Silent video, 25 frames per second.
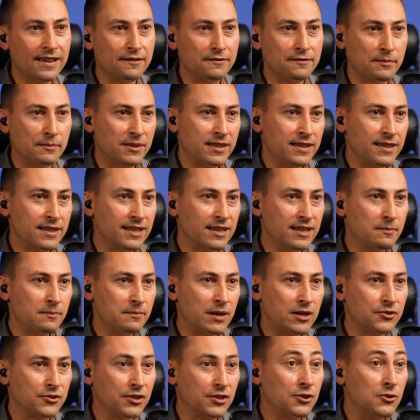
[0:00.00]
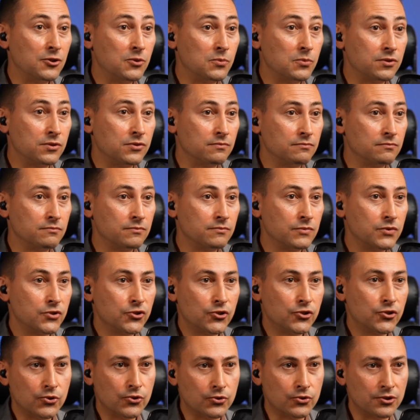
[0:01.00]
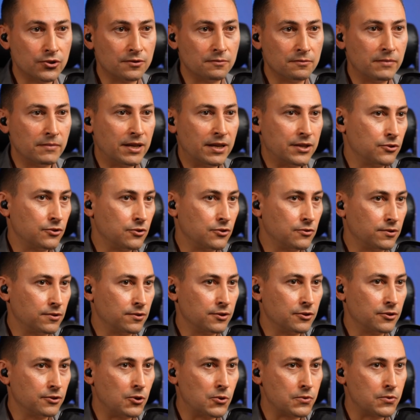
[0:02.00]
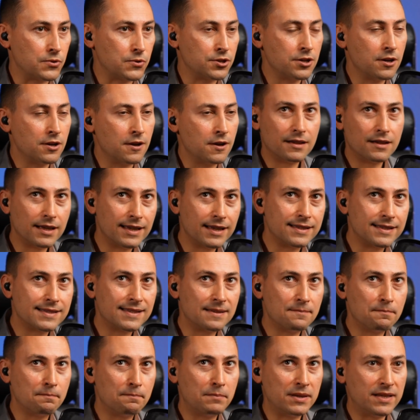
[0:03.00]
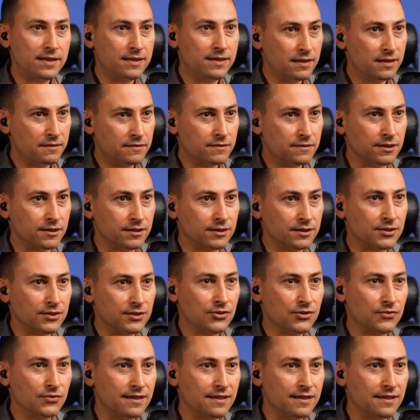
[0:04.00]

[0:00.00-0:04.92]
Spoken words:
if I'm thinking about a human tutor, mentor, coach, it's a bit different.